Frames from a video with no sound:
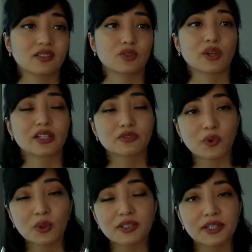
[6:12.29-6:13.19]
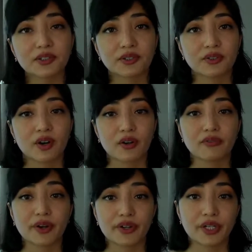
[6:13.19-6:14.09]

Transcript: So exfoliation are very